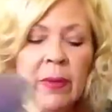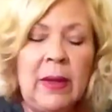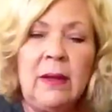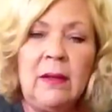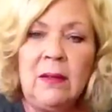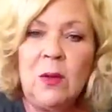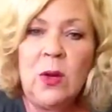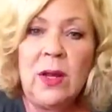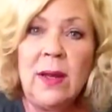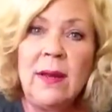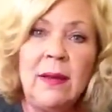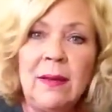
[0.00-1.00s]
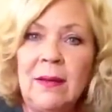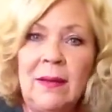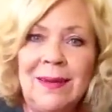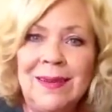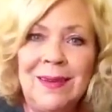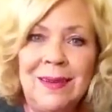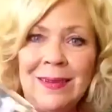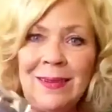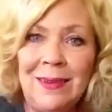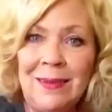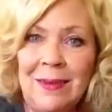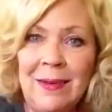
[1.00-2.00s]
And Zoya is
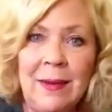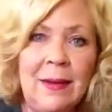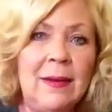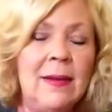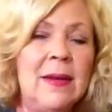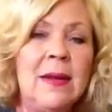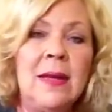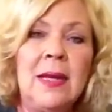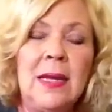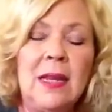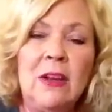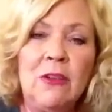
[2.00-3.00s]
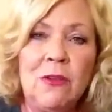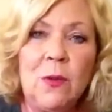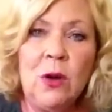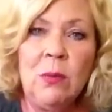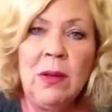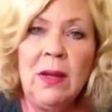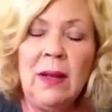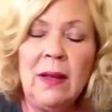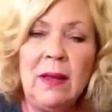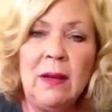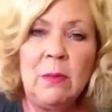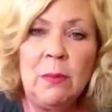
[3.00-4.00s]
consistent in their
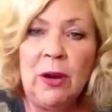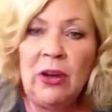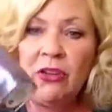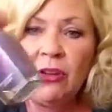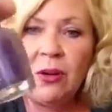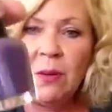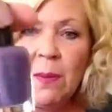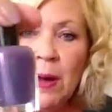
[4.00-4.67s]
formula, their brush, their